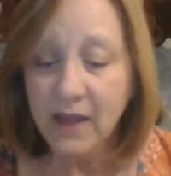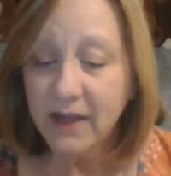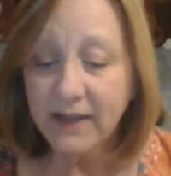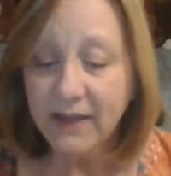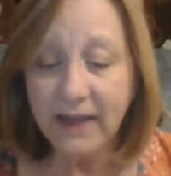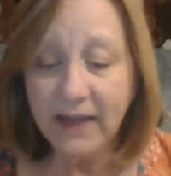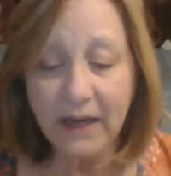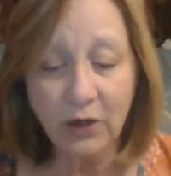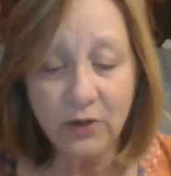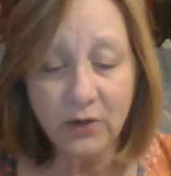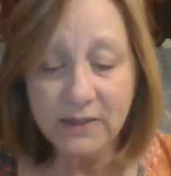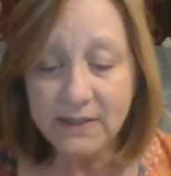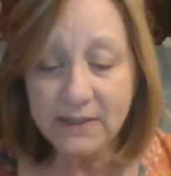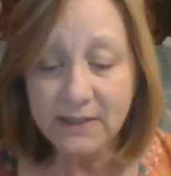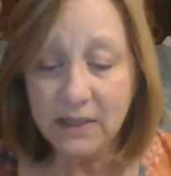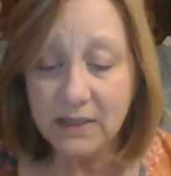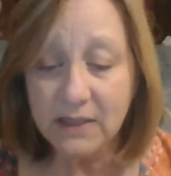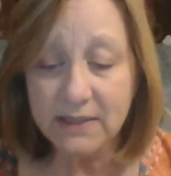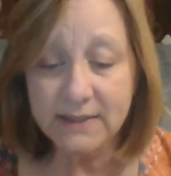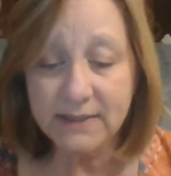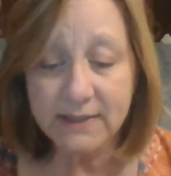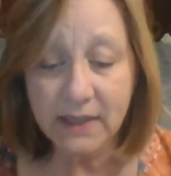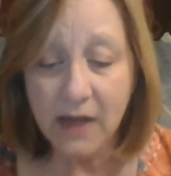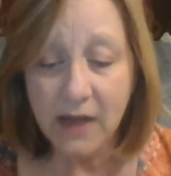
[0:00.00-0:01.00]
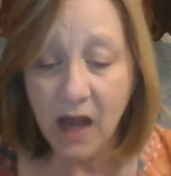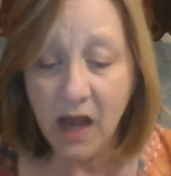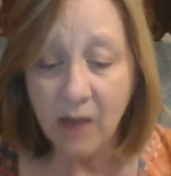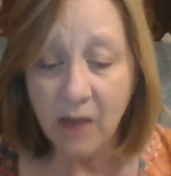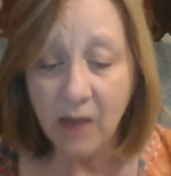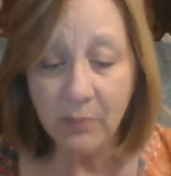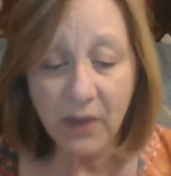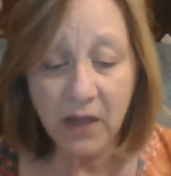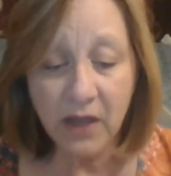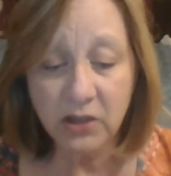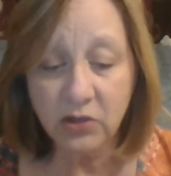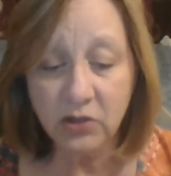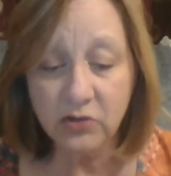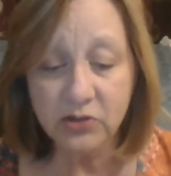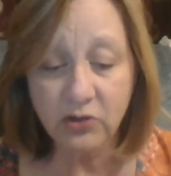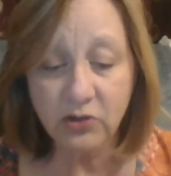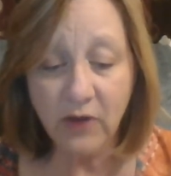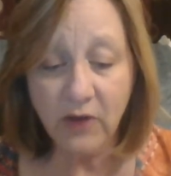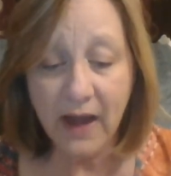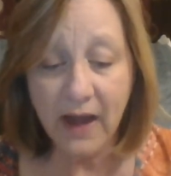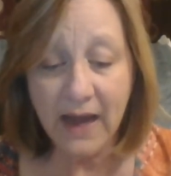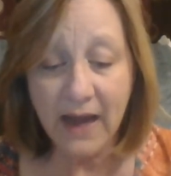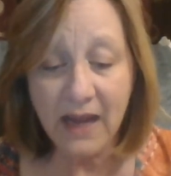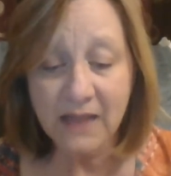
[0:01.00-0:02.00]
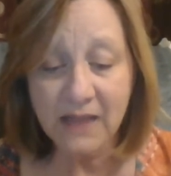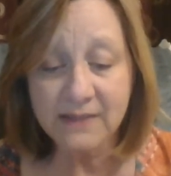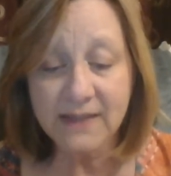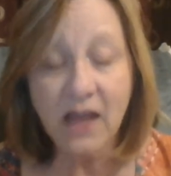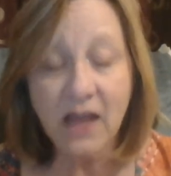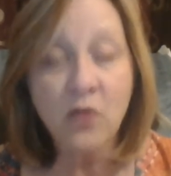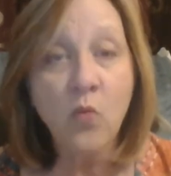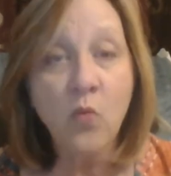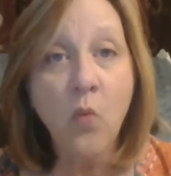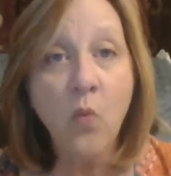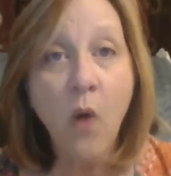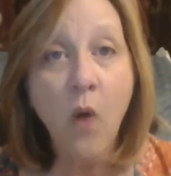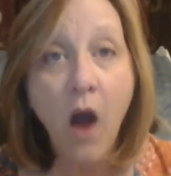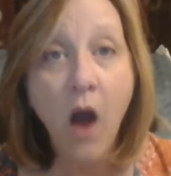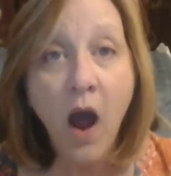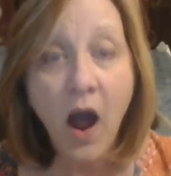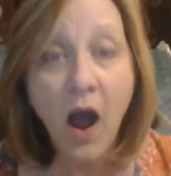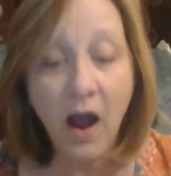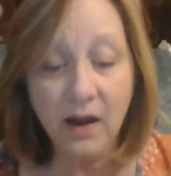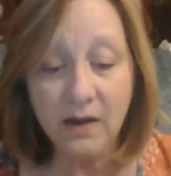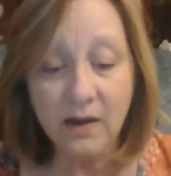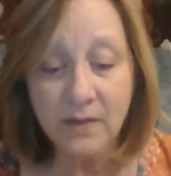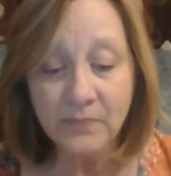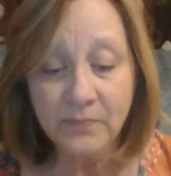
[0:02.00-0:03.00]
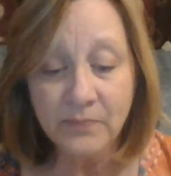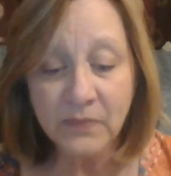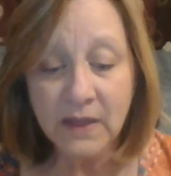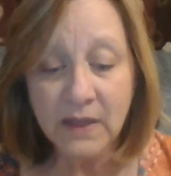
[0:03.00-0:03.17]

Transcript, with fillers: Karen's going to sit up and use her hands and walk.